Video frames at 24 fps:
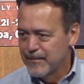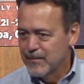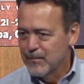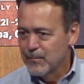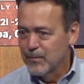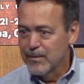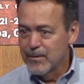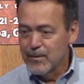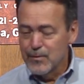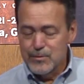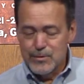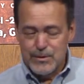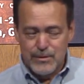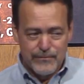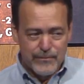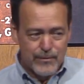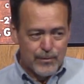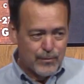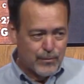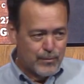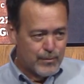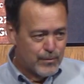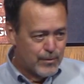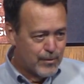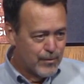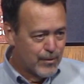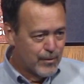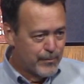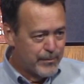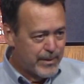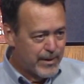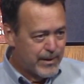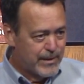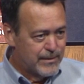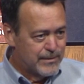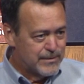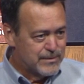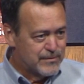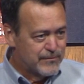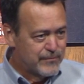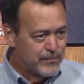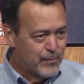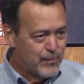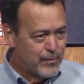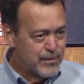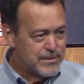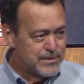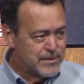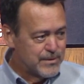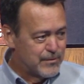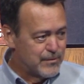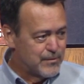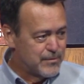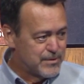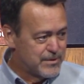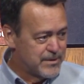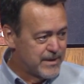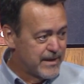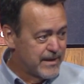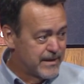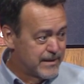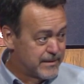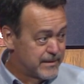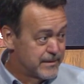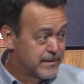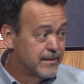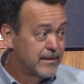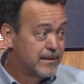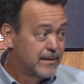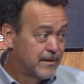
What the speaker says: Well, those of you who are parents of boys understand